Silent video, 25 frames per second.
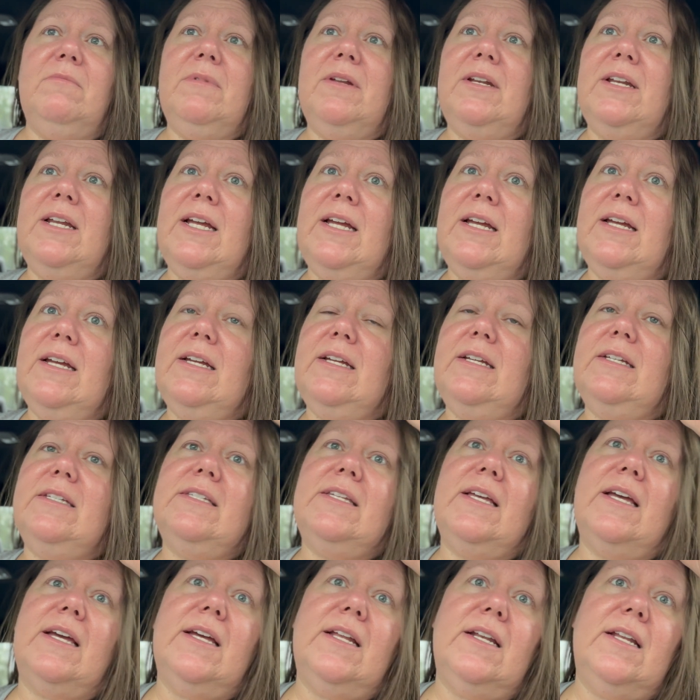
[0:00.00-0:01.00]
And he
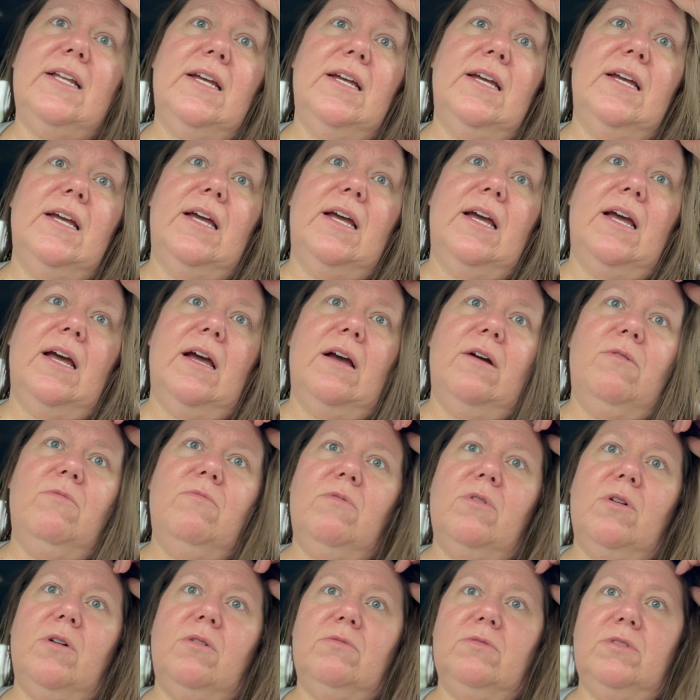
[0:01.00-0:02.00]
said,
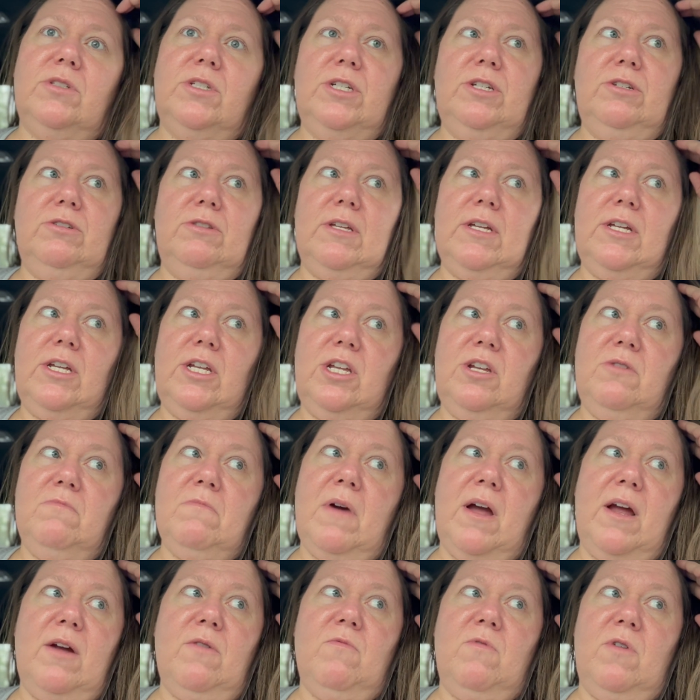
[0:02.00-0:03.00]
"Well, do you think you
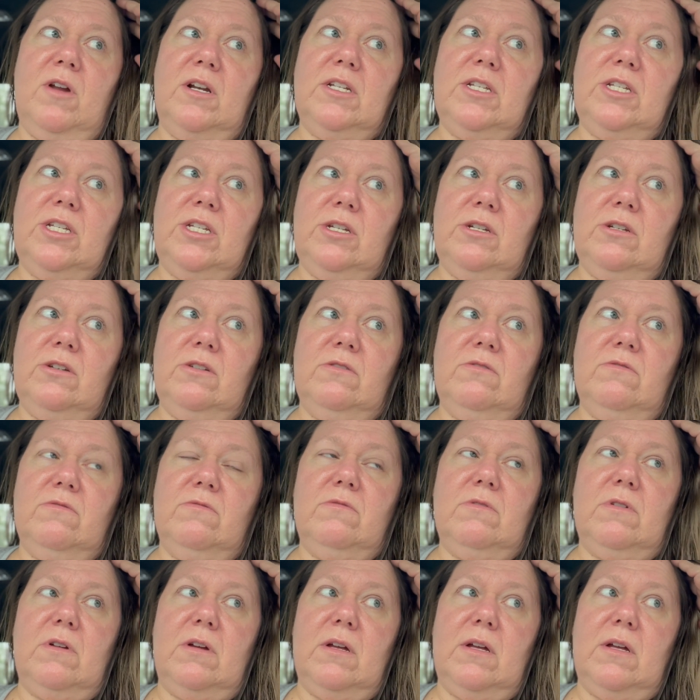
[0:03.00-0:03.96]
might want to